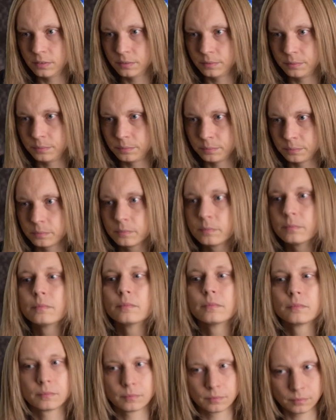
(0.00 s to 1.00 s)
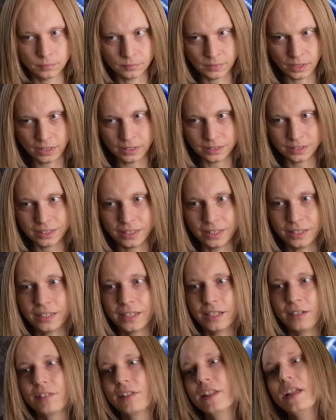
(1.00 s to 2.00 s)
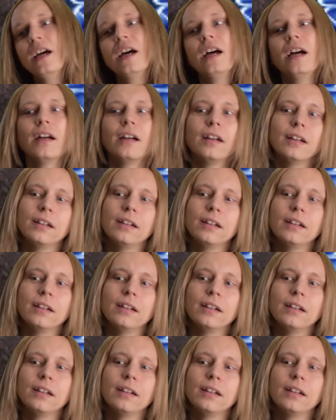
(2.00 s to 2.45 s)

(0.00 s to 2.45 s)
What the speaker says: Let's take care of that.